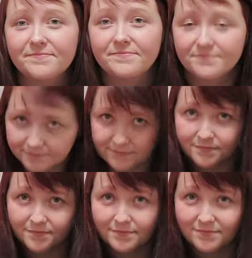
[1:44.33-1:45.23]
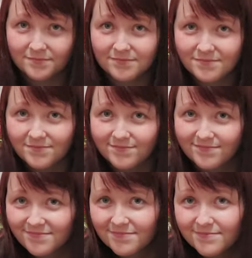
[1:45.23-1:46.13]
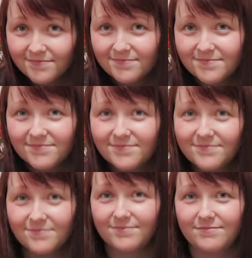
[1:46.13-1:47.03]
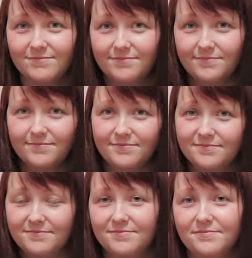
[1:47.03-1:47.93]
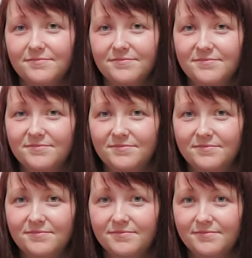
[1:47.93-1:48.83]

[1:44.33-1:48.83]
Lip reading: [no speech]